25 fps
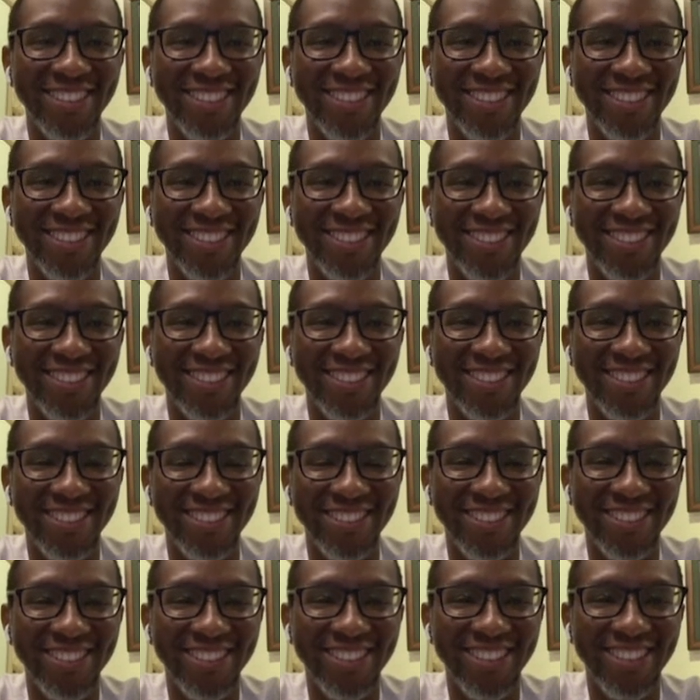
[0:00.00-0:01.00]

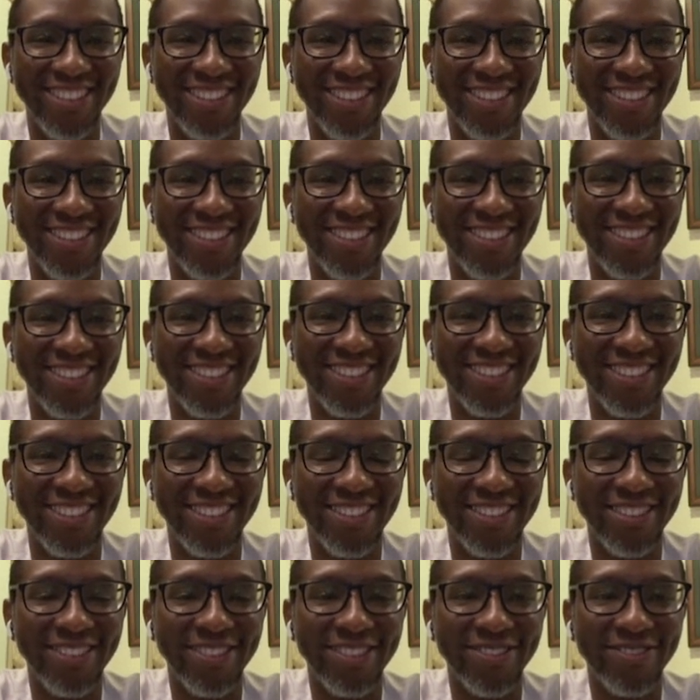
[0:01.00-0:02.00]

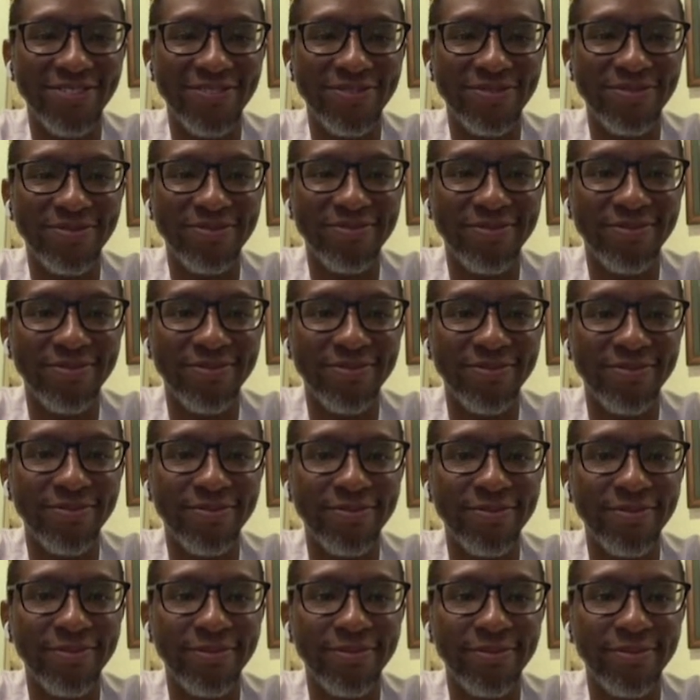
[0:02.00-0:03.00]

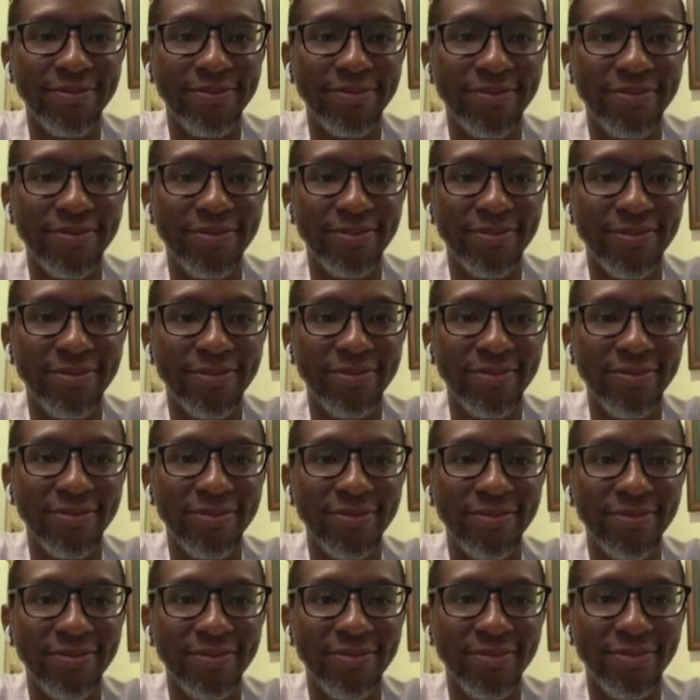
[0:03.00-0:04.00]

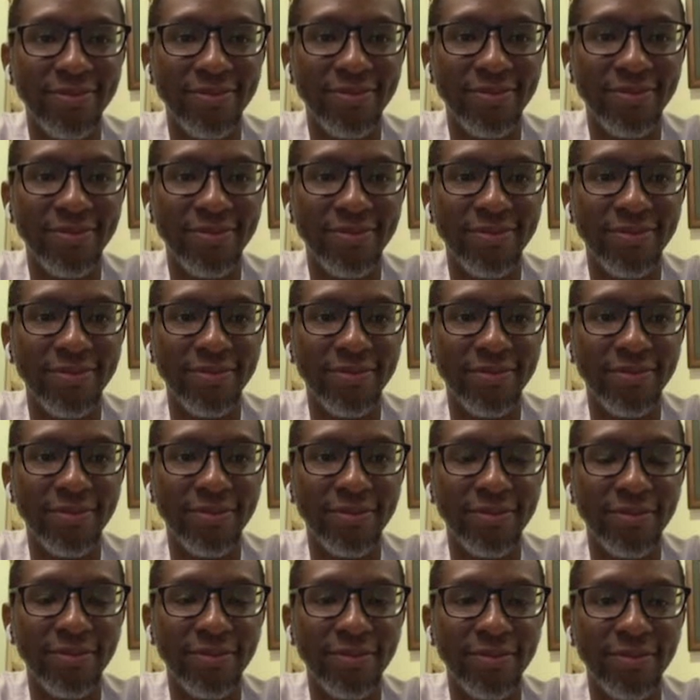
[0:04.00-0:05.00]

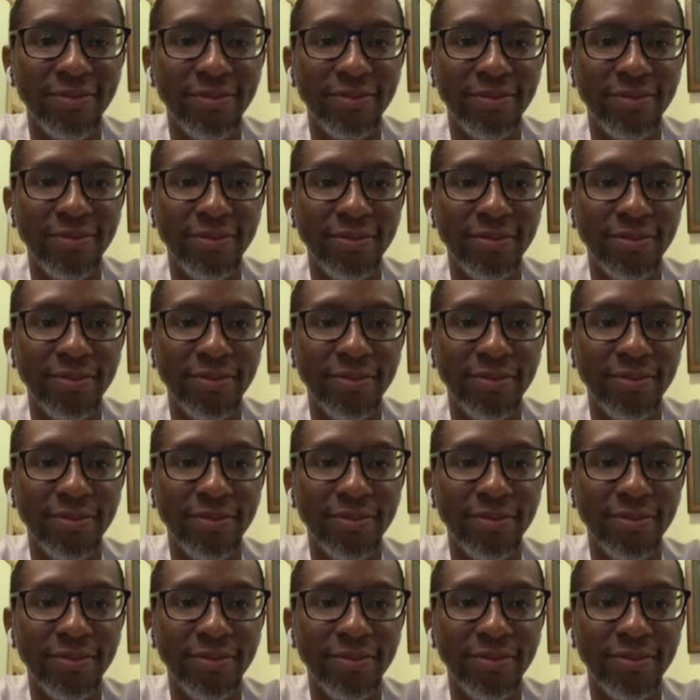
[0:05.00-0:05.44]
(not speaking)